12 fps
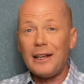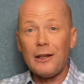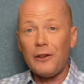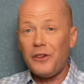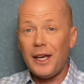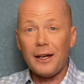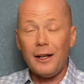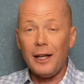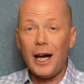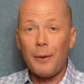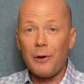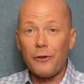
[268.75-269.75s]
there the 10
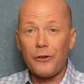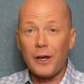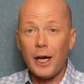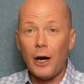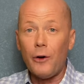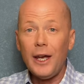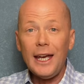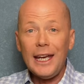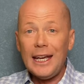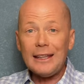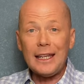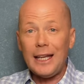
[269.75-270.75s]
kilometers ago,
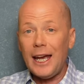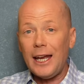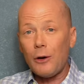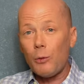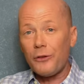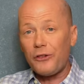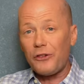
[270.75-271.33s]
Ethan Hayter was